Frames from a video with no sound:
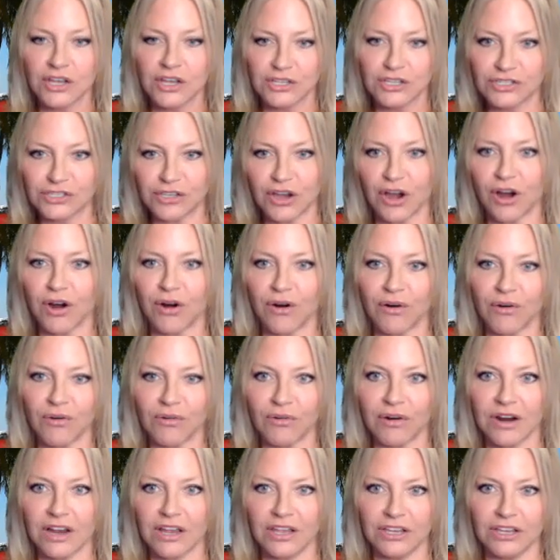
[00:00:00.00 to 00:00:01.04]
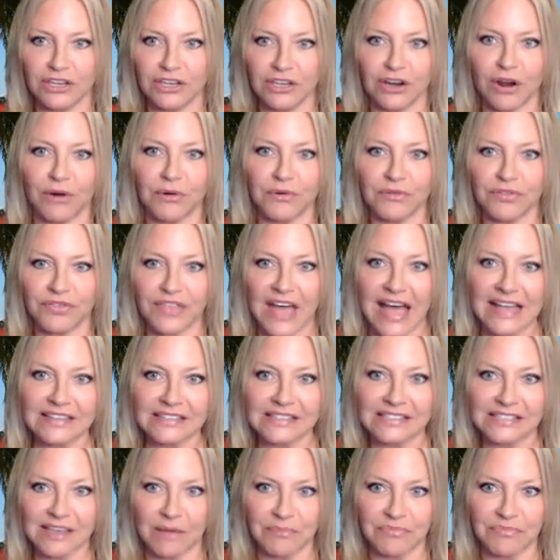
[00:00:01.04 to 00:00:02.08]
So,
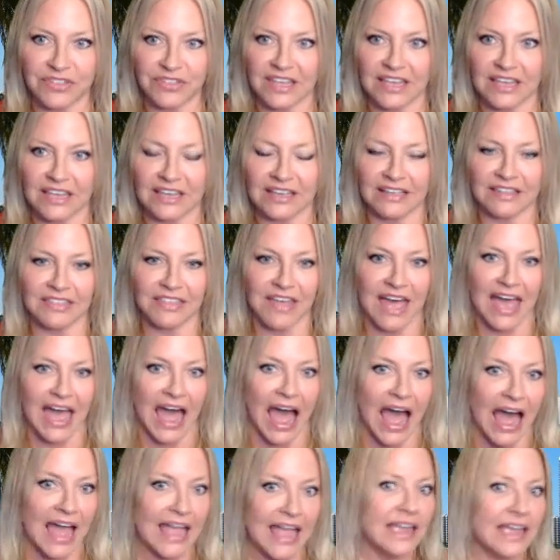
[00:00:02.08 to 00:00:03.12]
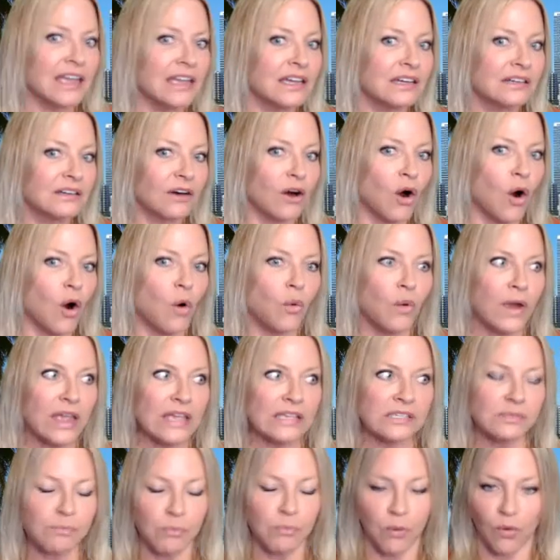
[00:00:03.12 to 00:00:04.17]
that's something that I
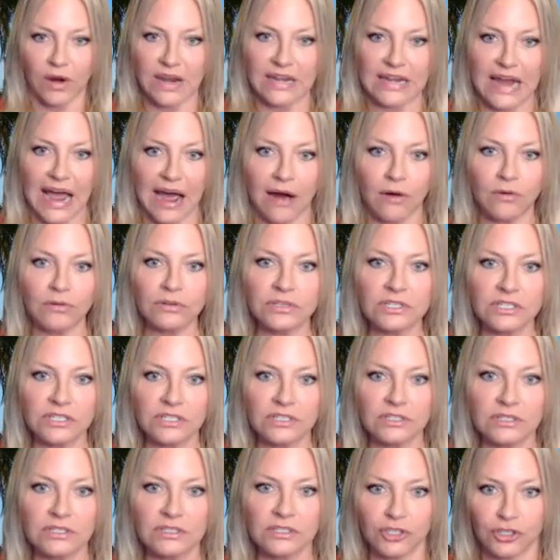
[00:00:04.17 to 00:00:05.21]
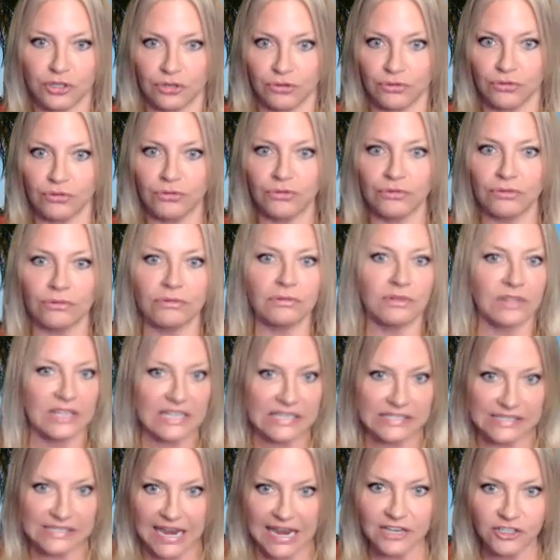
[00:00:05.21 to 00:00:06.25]
always point out to
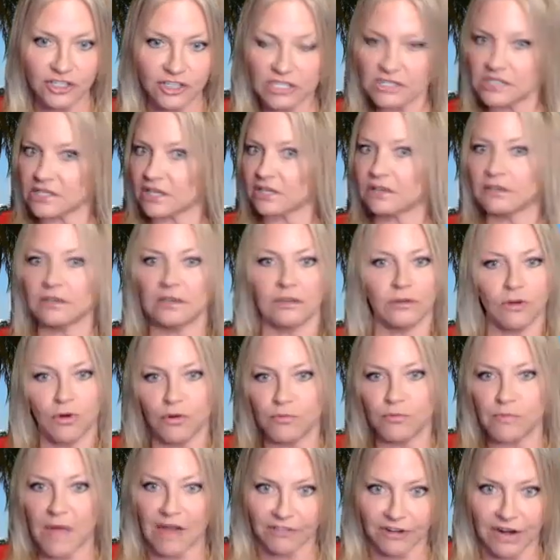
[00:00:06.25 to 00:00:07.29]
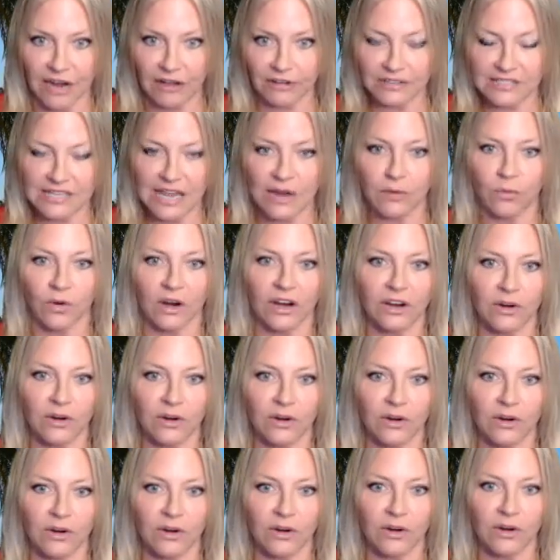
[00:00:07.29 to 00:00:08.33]
these agents and whomever else I work
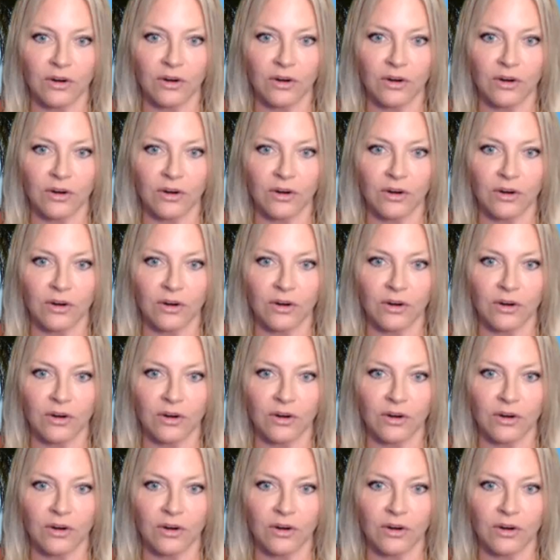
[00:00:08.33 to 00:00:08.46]
with.